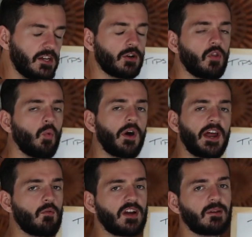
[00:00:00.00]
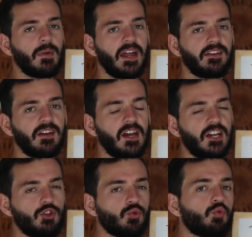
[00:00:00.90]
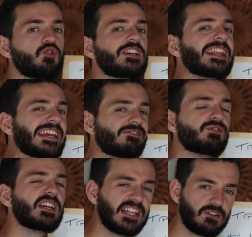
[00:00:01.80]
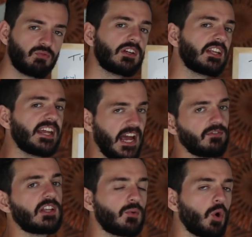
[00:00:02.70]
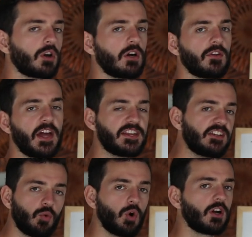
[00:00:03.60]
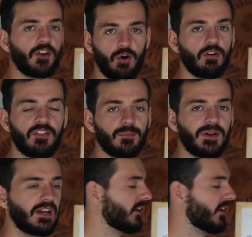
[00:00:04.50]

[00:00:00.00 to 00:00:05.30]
here the one I recommend you really, really, really heavily work on. Now, you need to work on all of them.